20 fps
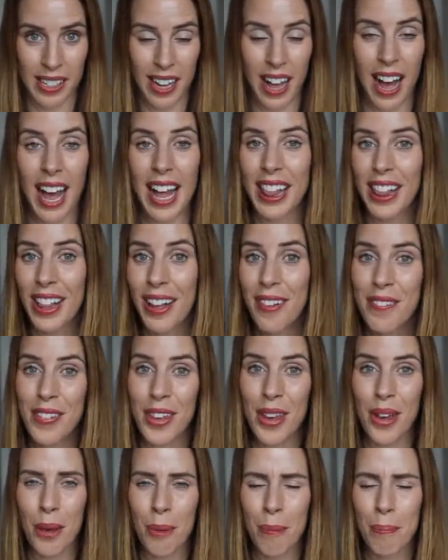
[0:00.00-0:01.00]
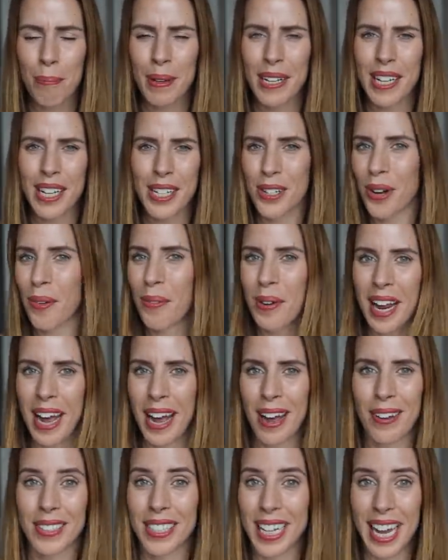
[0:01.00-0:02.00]
I love you, but I don't want to
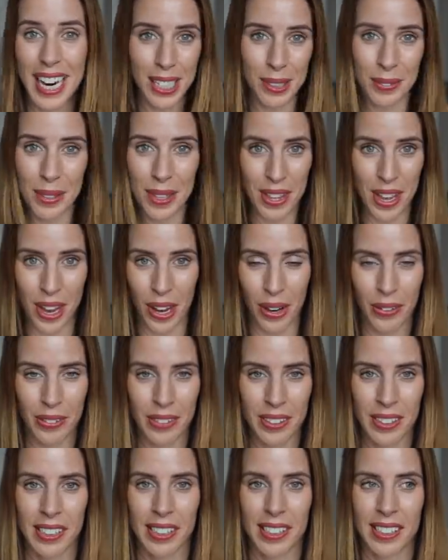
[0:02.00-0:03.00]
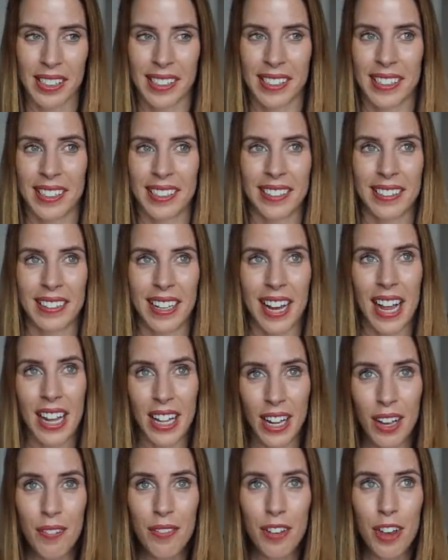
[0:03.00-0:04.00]
have sex with you. I
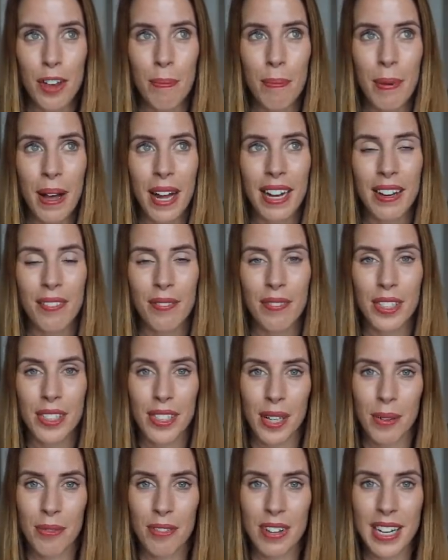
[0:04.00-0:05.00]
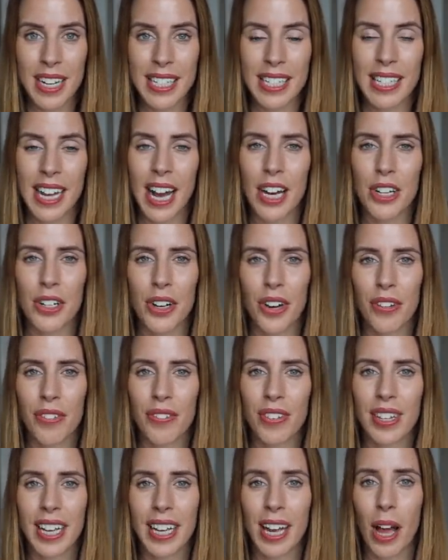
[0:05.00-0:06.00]
love you, but for some reason, I don't
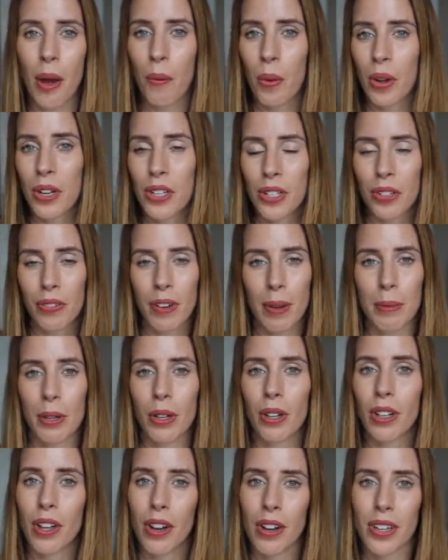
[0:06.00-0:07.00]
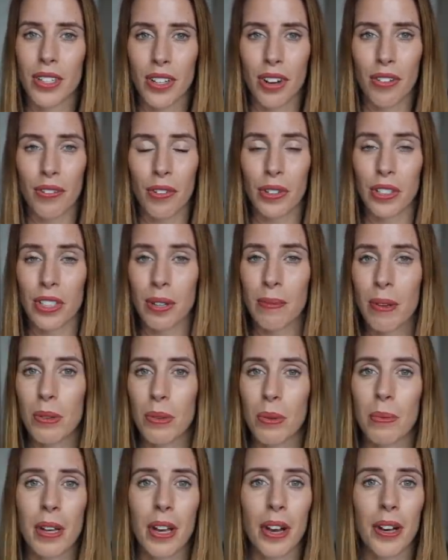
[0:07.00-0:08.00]
feel like I want to rip your clothes off. Or
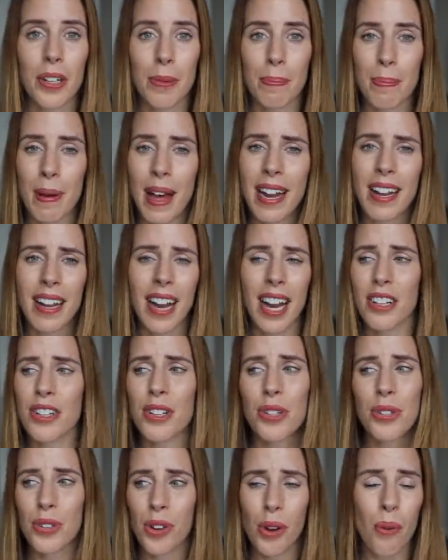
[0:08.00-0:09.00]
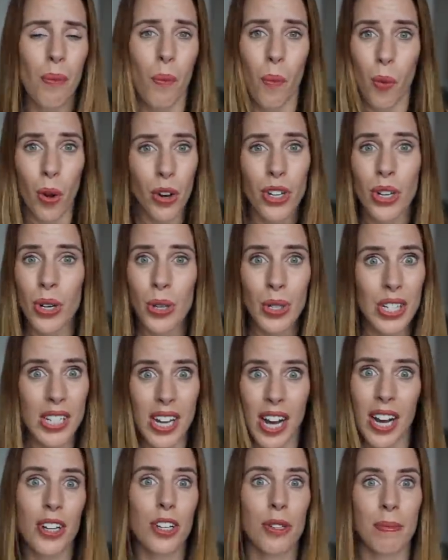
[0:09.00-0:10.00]
sometimes when we go to bed, I just don't want you to
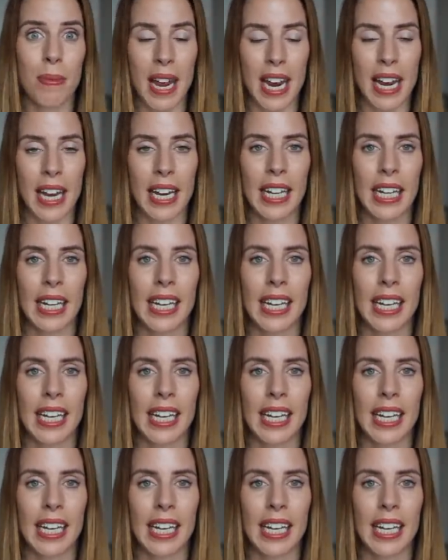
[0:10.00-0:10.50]
touch me.